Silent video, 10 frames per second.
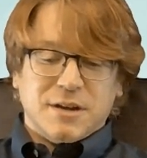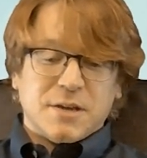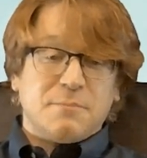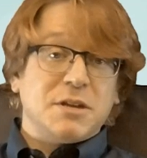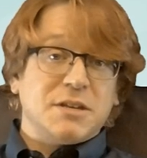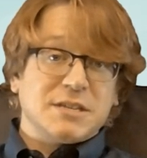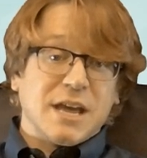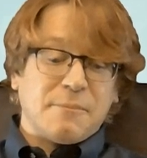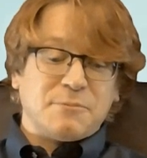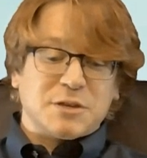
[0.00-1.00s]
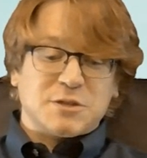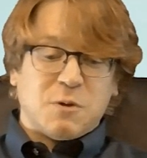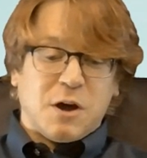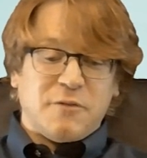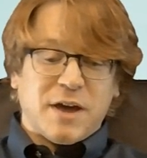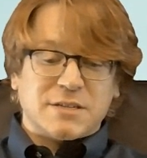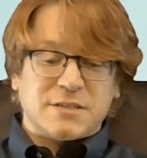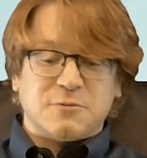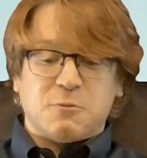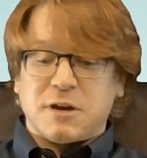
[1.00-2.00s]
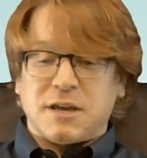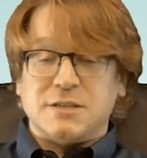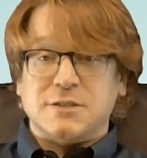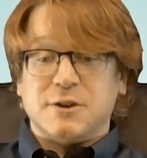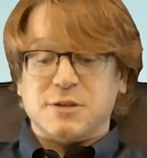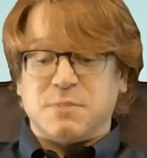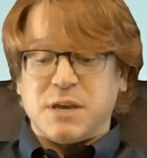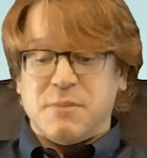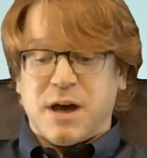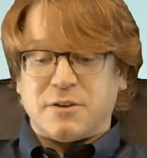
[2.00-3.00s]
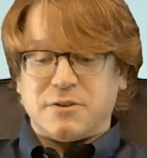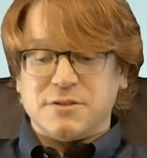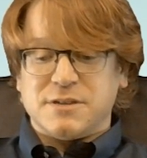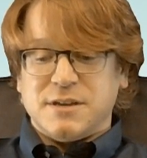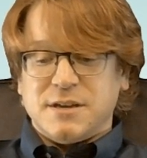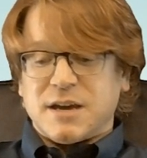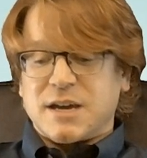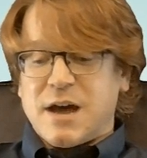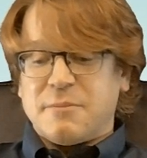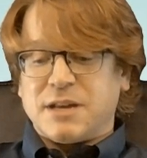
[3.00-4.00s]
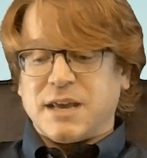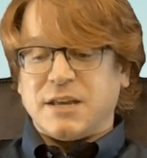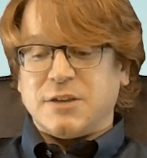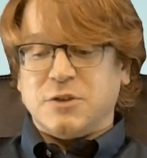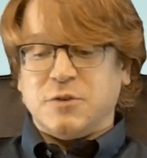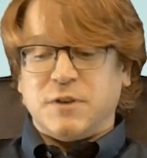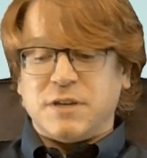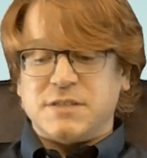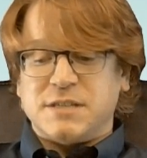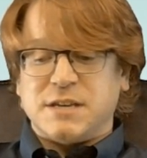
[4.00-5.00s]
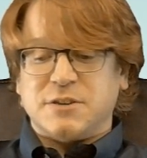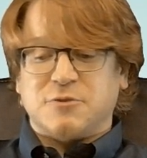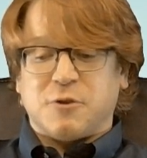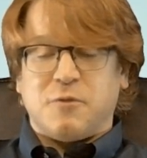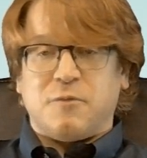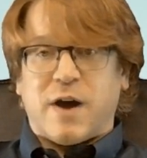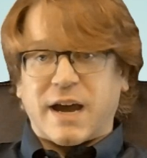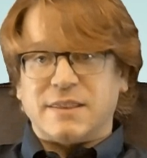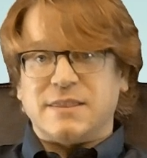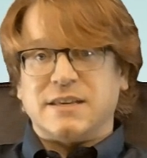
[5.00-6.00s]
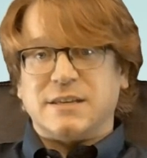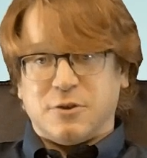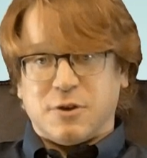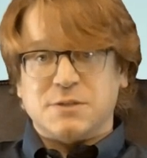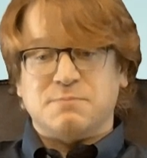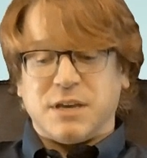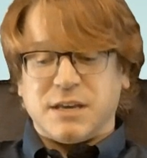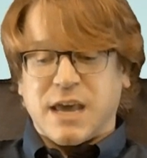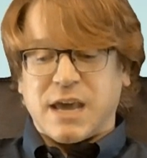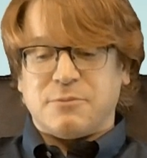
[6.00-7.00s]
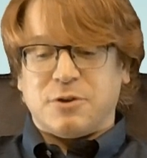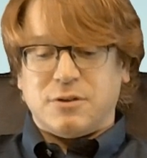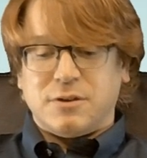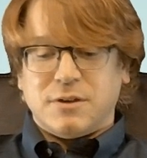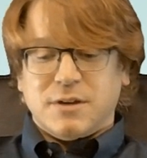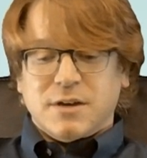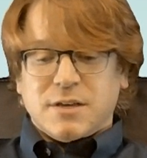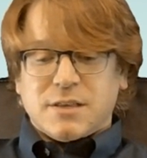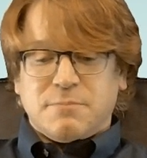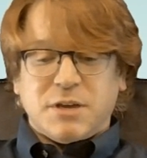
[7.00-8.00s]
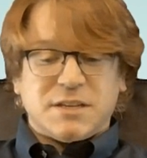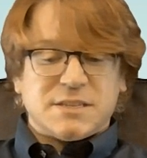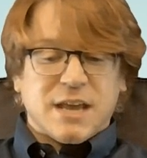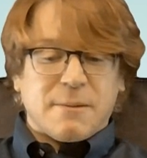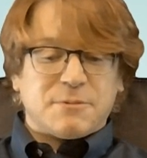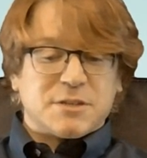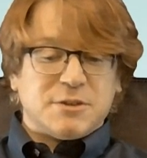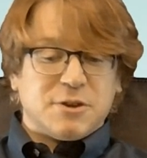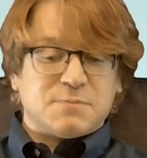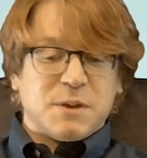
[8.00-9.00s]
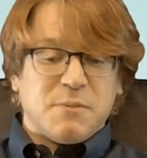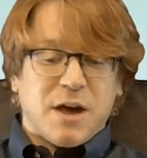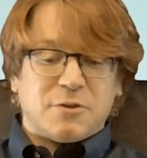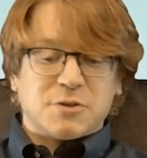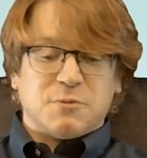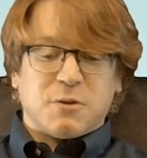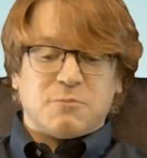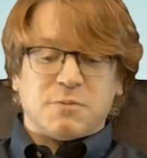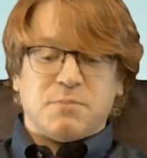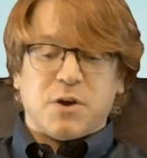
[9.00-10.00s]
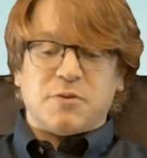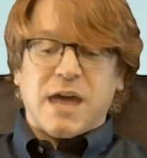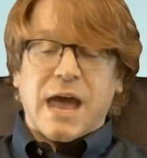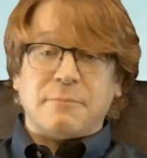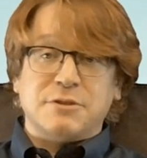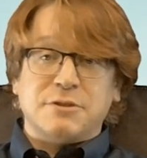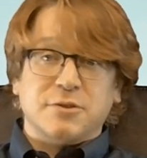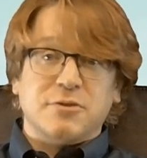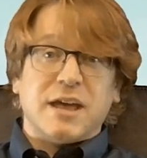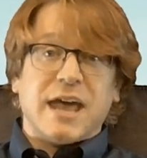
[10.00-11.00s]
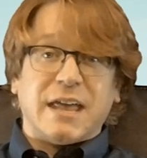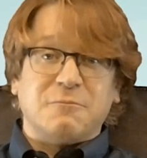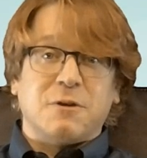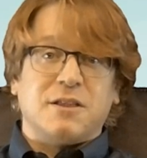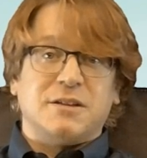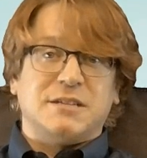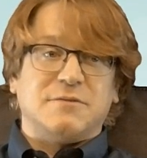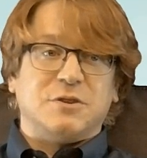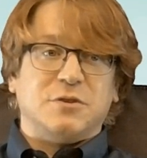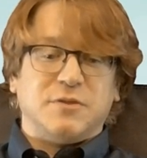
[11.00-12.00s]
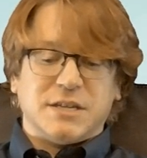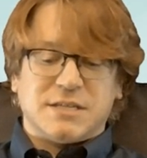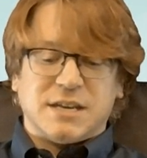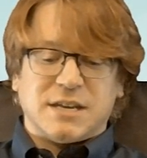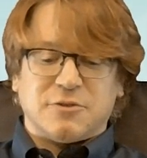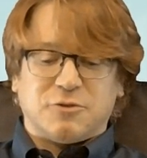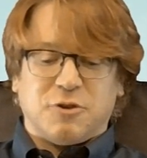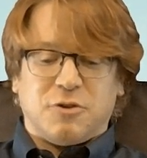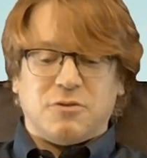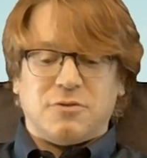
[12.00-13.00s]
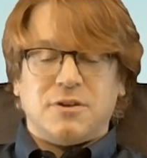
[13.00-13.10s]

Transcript: The PTZOptics 12X and 20X USB models accommodate UVC control via the USB cable. The PTZOptics USB models work with both absolute and relative UVC control.